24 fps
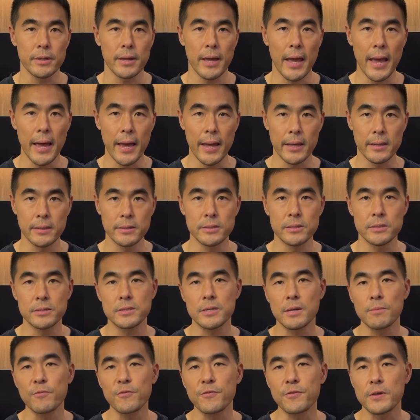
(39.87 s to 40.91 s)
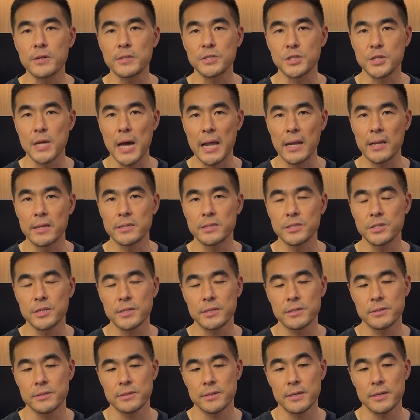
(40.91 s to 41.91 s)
and some of the challenges